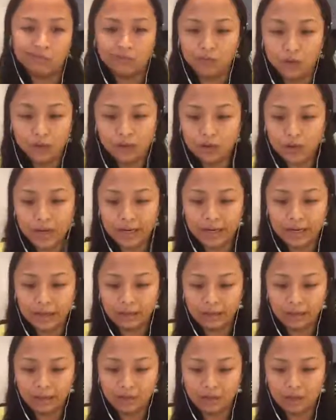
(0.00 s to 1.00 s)
Feng Shui, I
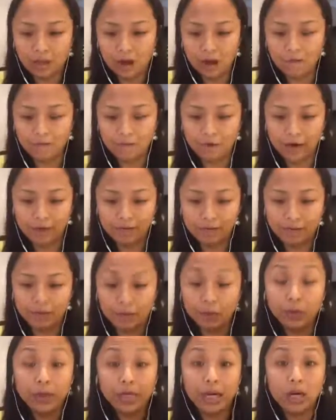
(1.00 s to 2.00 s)
can talk forever,
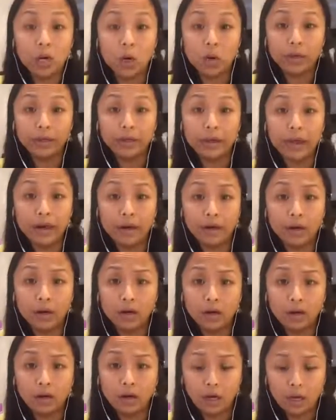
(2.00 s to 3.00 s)
but we're not going
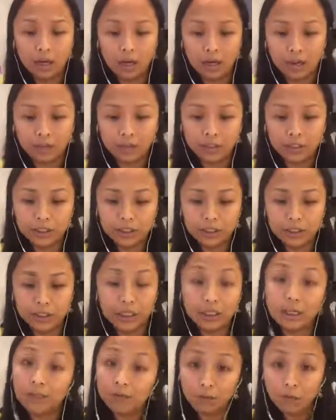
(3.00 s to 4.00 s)
there. We're just
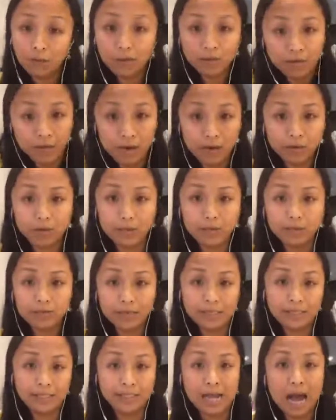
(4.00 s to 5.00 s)
gonna give you a very
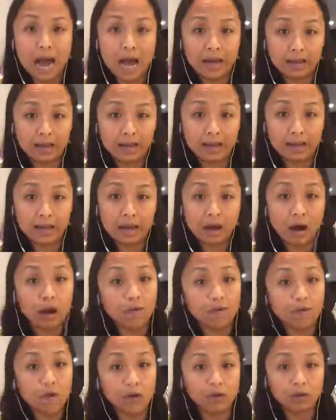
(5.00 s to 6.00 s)
basic idea
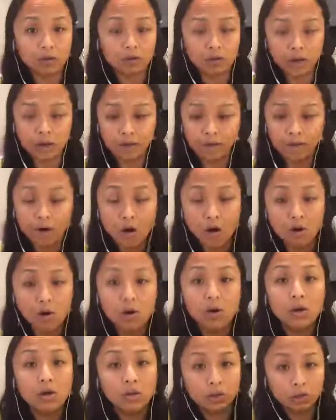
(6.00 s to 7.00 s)
of Feng Shui.
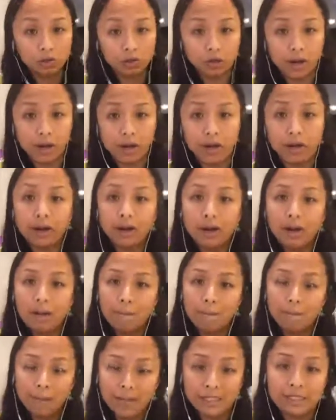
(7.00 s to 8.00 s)
Feng Shui
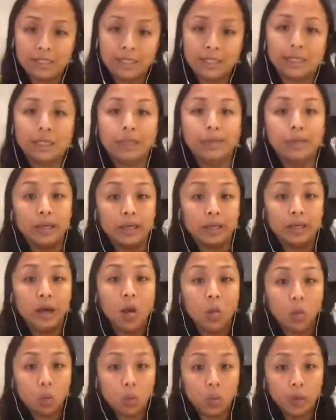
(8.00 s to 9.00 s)
basically mean
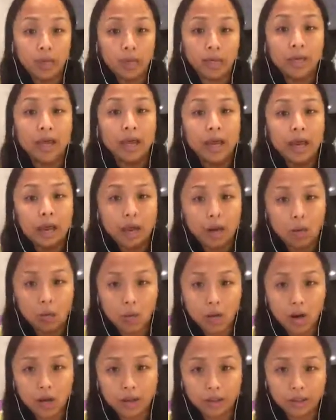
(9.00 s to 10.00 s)
wind
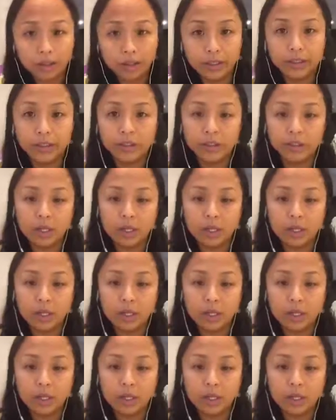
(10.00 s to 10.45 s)
and water.